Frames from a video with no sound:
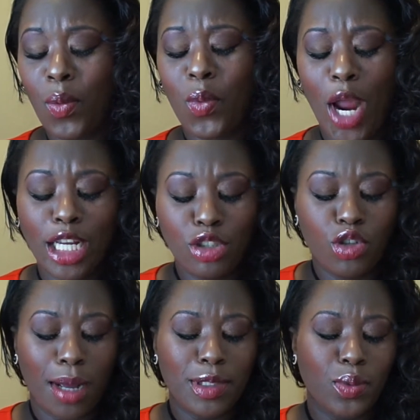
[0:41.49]

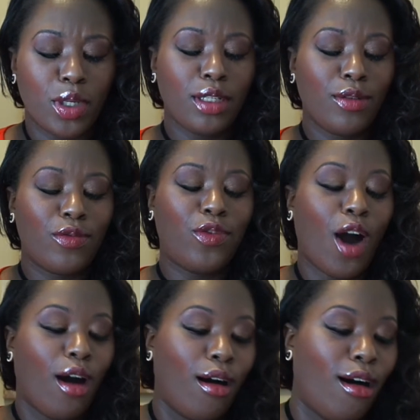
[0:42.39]
raindrops would
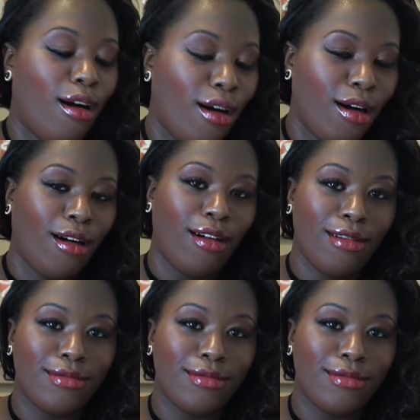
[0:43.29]
fall.